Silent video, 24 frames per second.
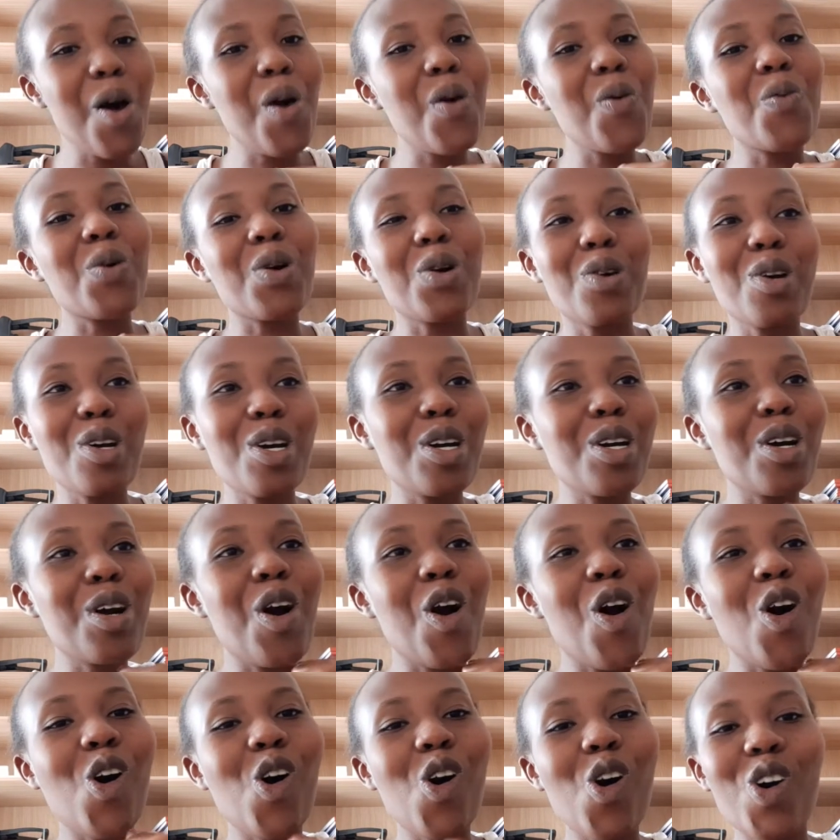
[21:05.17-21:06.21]
We're going
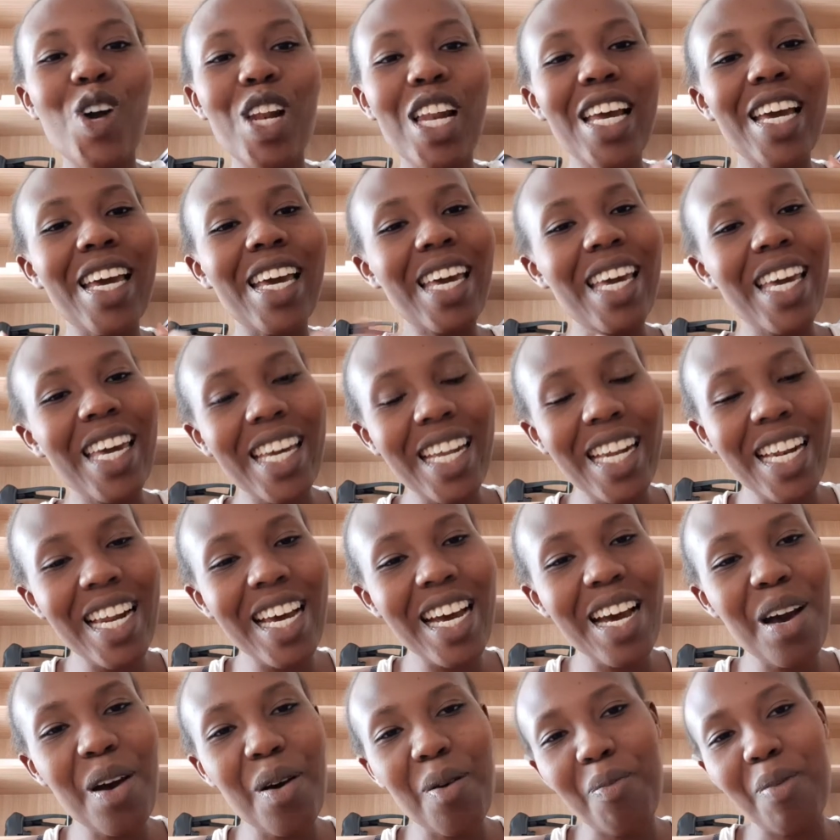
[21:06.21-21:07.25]
all
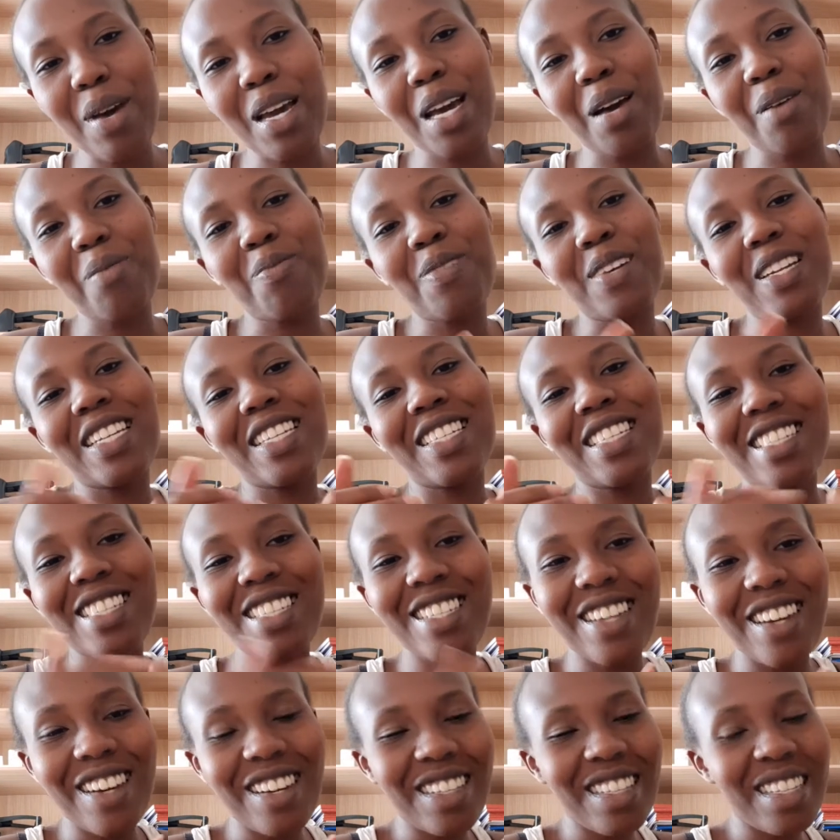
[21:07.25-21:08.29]
in. My company
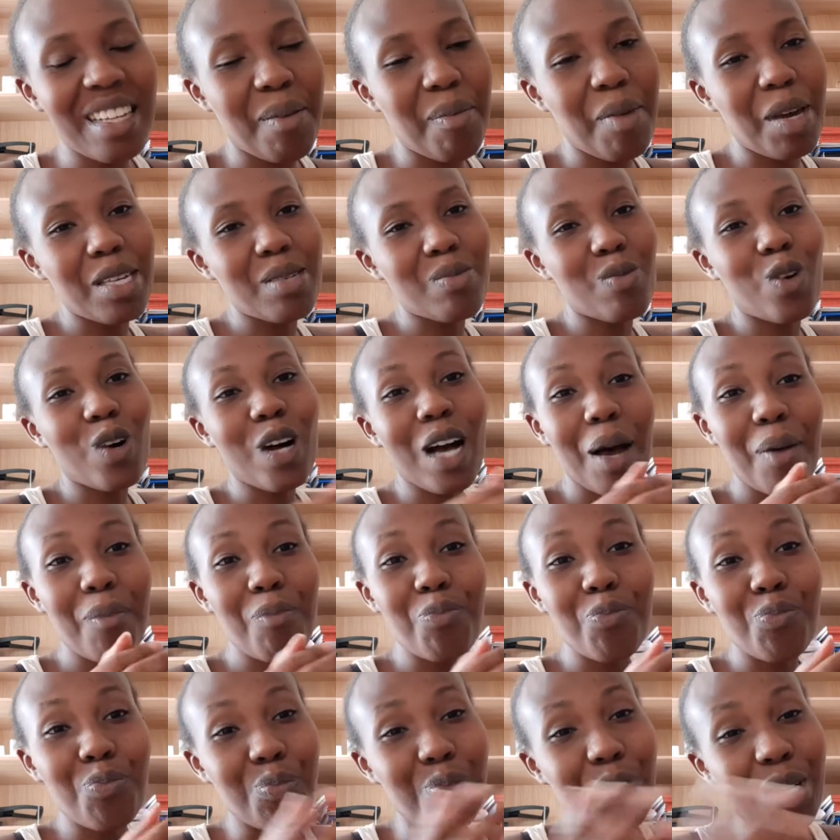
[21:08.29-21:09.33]
starts, my small
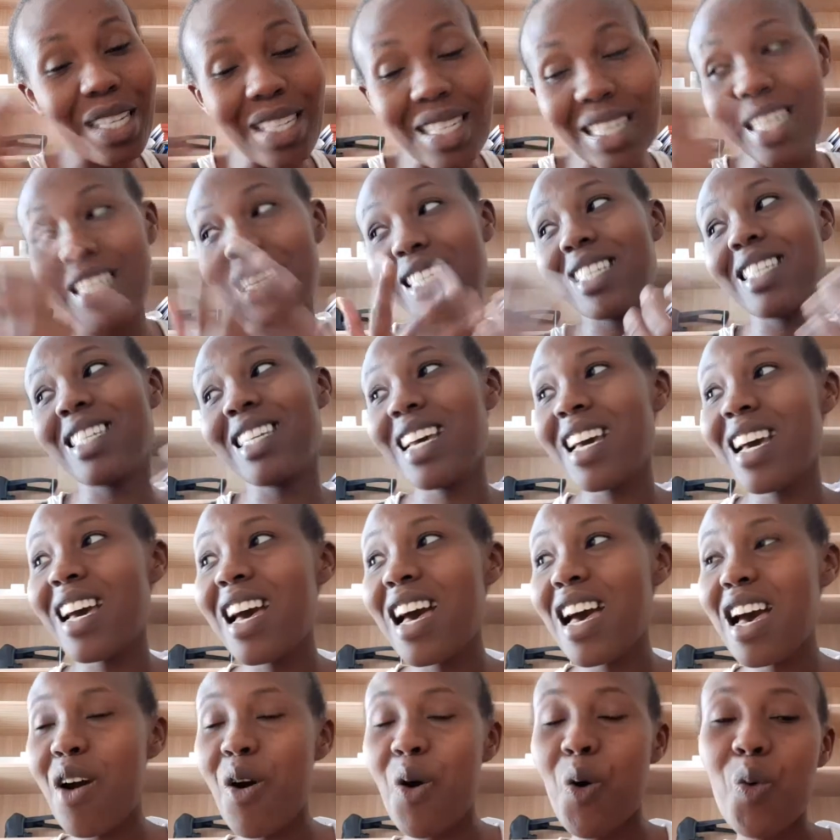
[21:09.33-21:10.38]
business
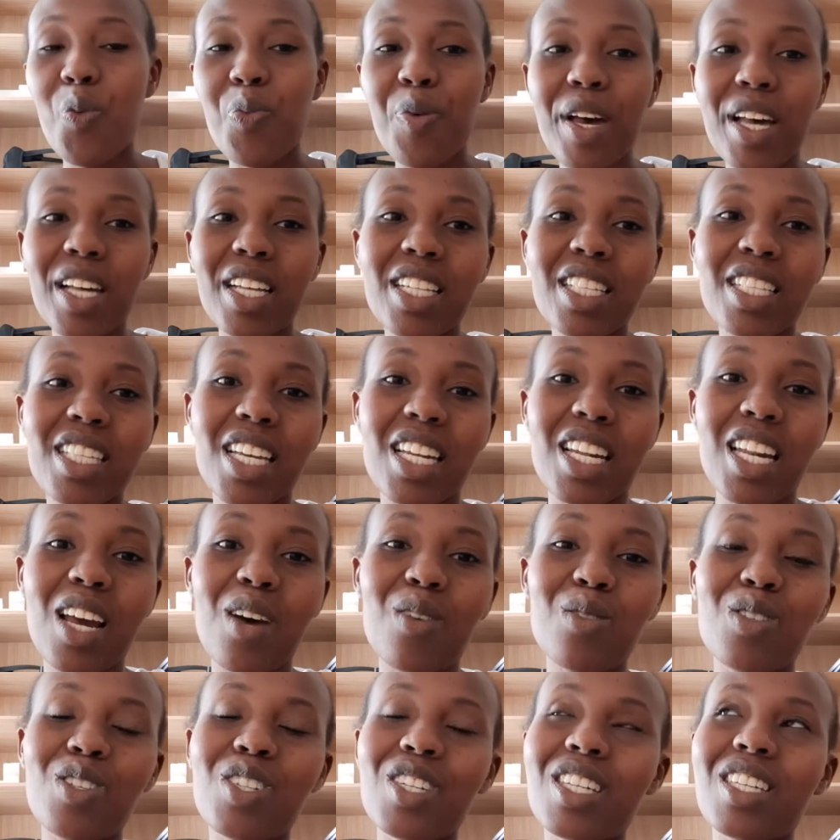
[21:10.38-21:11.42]
opens and
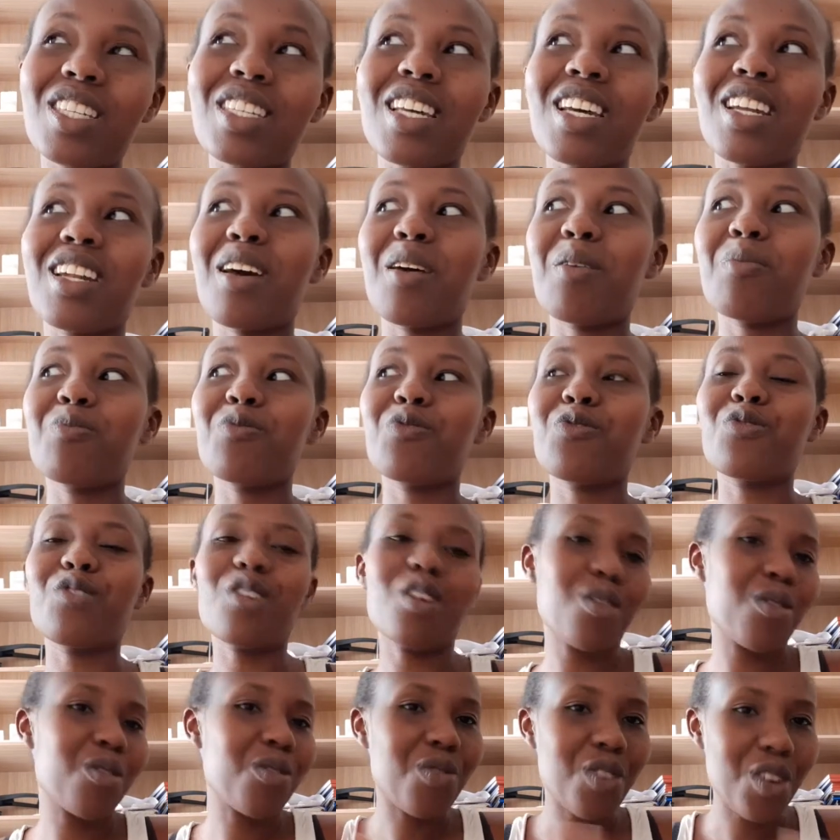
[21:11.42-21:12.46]
launches, and I'm
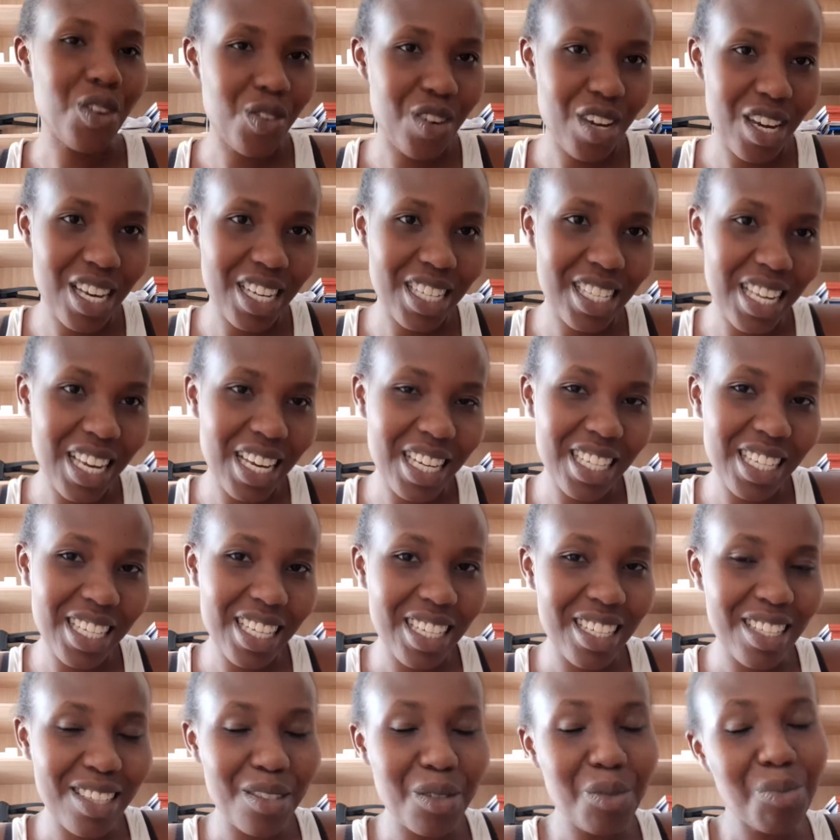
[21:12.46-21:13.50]
very, very
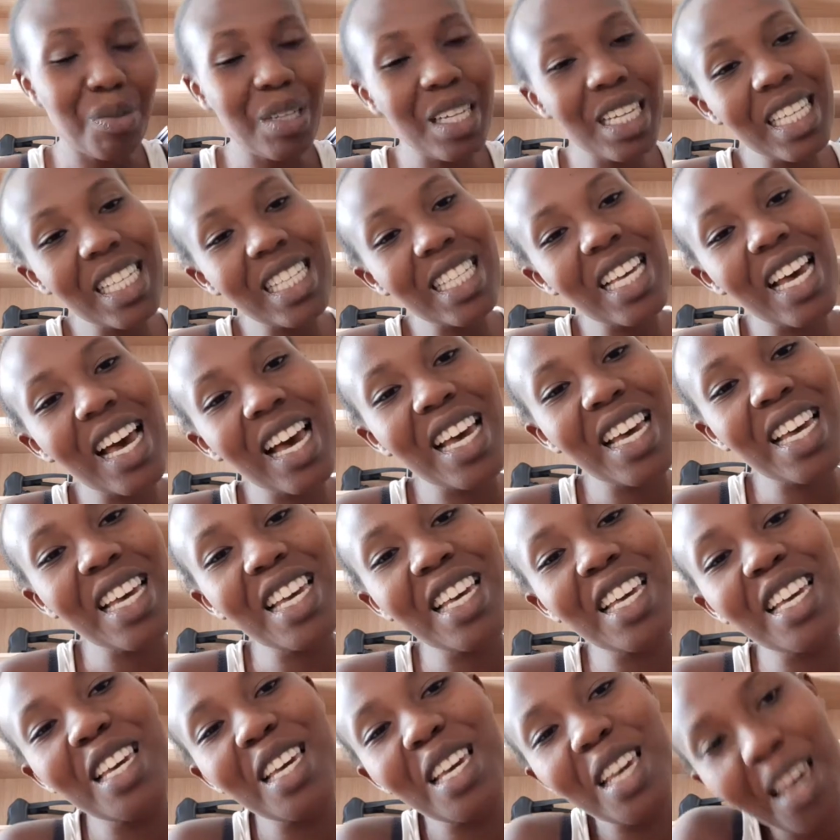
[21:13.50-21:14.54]
excited. So please
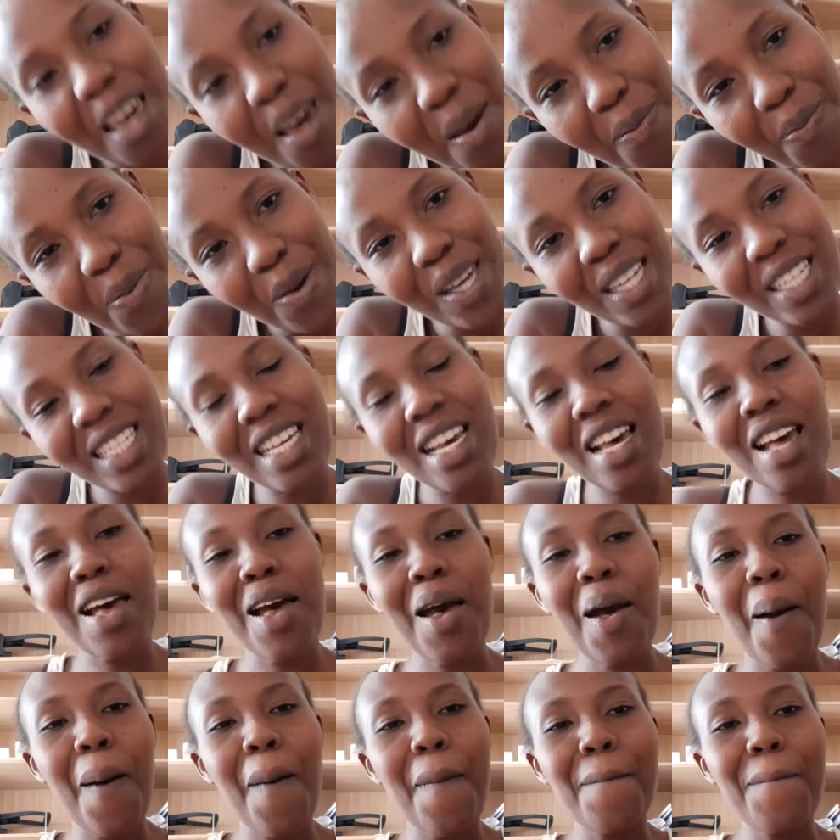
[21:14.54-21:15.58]
keep it
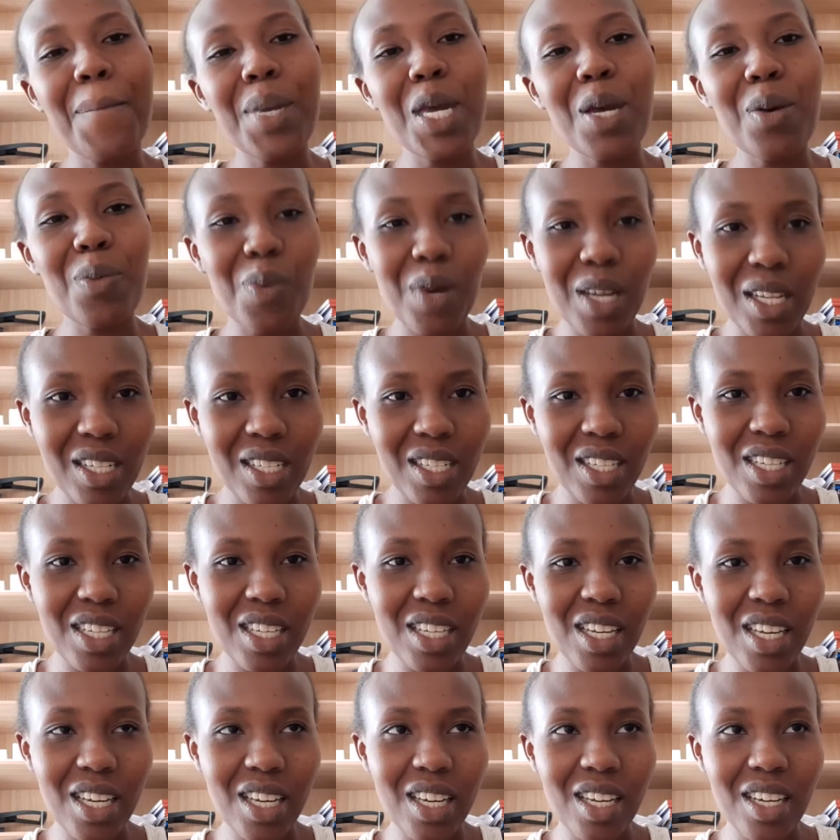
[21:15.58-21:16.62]
being
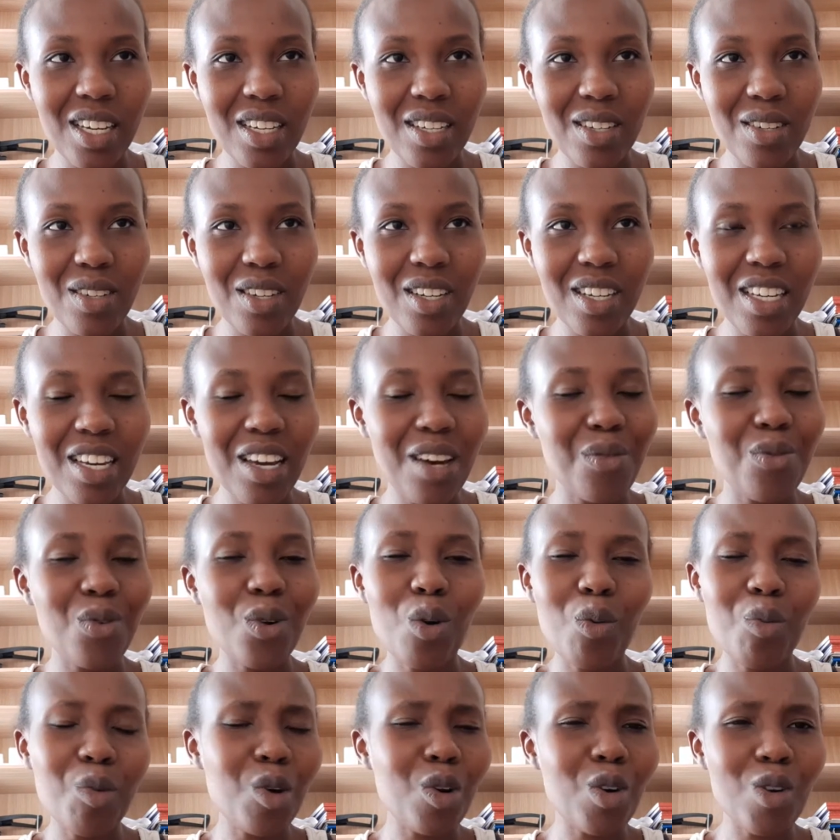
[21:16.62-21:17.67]
Wendy, and yeah,
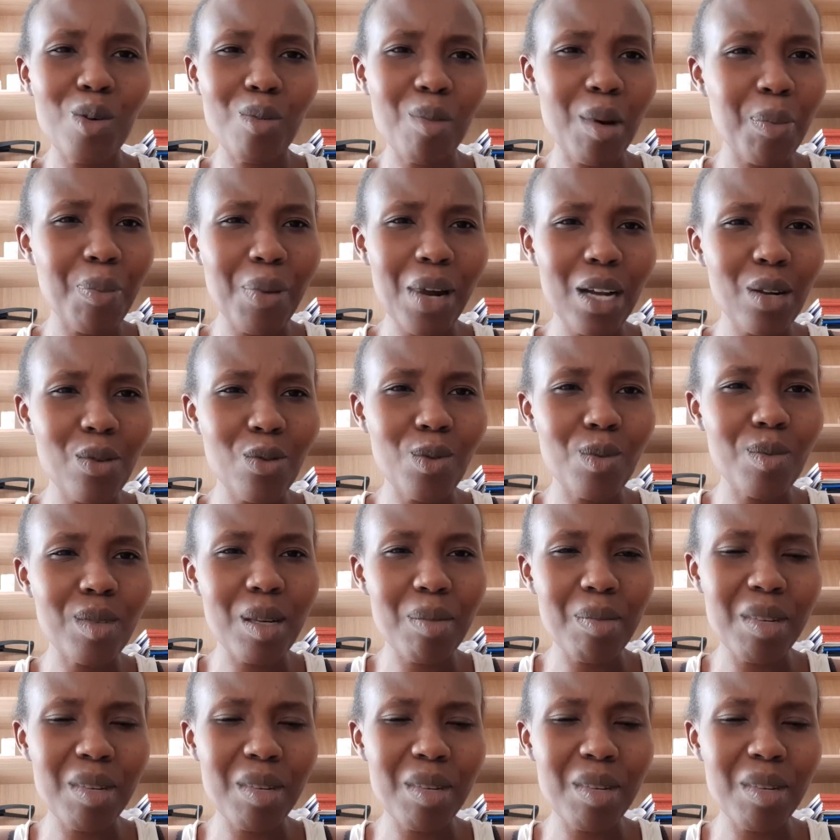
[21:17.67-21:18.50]
follow me on all my platforms.